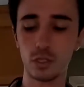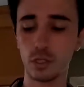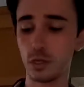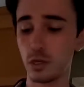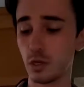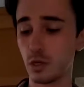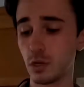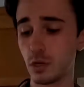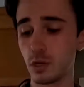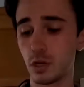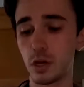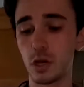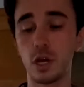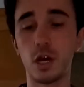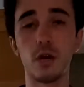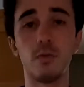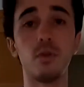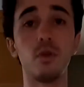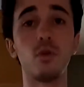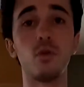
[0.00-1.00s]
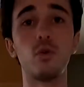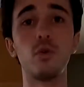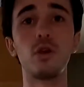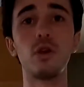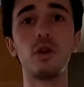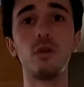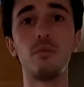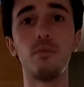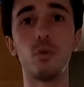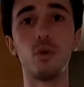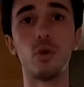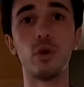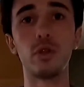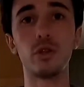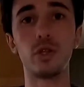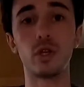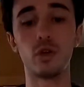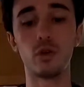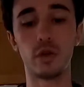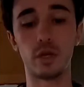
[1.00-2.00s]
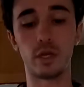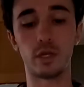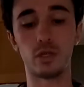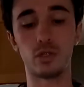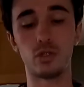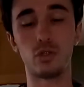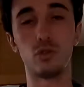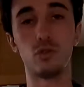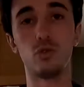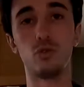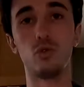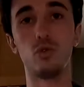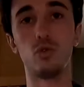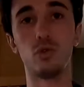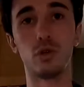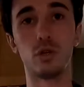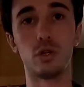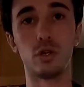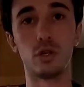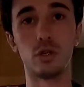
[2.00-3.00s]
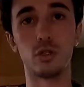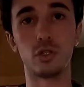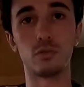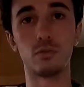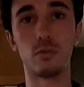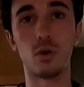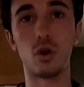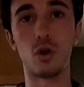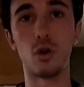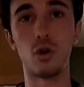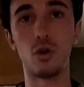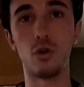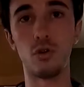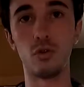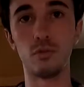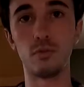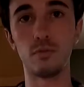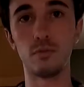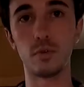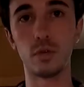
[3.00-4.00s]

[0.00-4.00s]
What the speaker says: In order to pour it though into a small